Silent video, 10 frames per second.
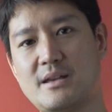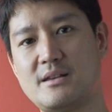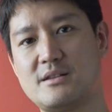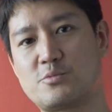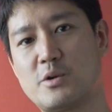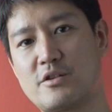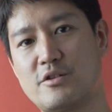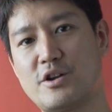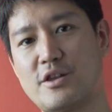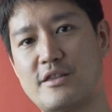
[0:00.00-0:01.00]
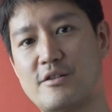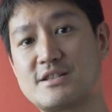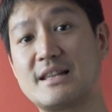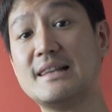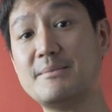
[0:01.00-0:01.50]
is whether or not there
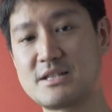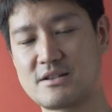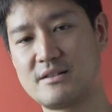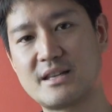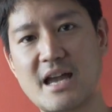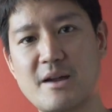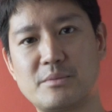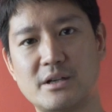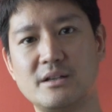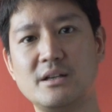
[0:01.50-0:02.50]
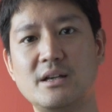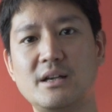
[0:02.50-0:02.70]
is a limiter in the camera.